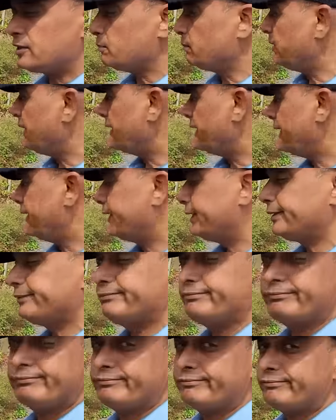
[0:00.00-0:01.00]
making
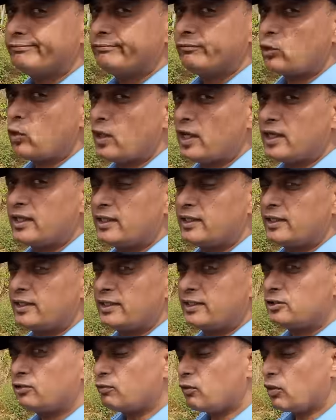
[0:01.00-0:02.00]

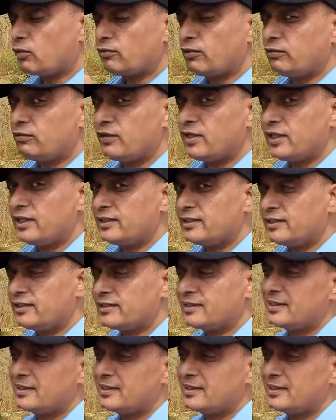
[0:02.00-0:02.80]
400s, 450s.